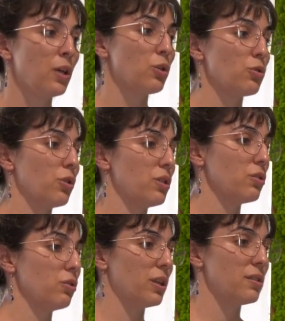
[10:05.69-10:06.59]
So there's
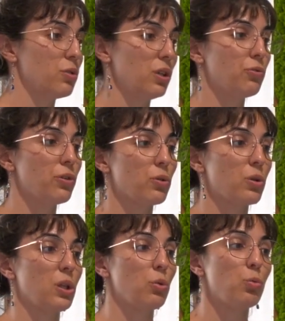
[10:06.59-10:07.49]
not a
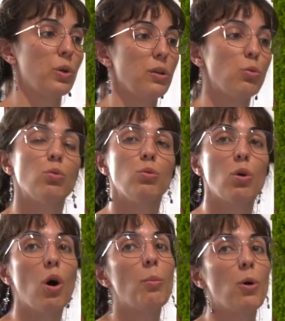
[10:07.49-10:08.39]
straightforward way to do
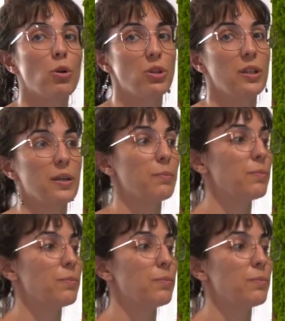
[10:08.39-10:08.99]
cohomology there.